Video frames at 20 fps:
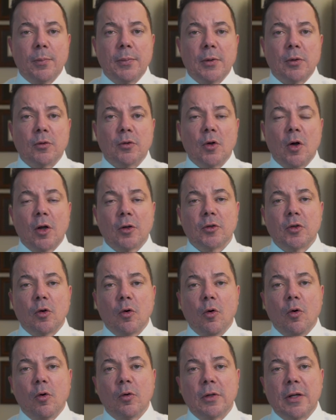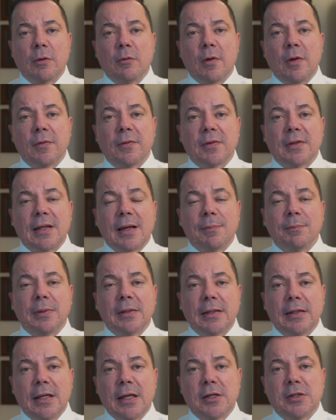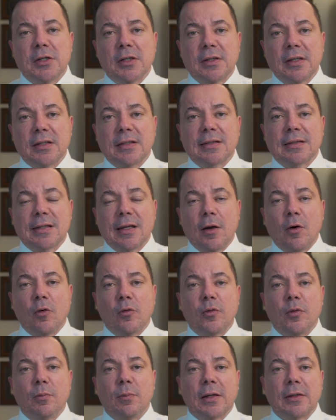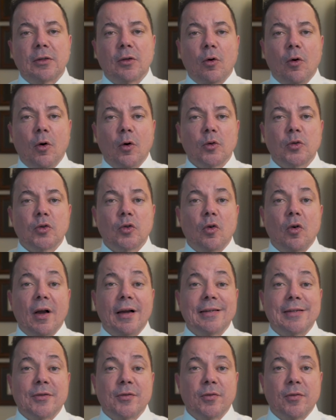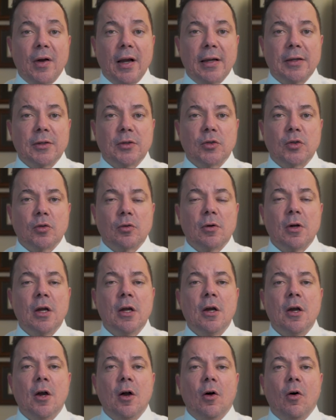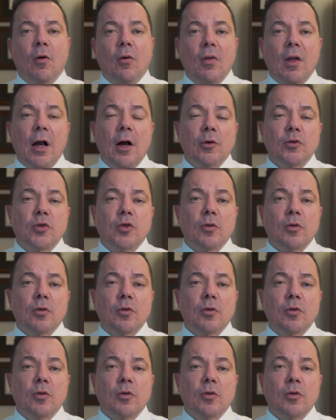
you not only with the application itself, but also advise you on how to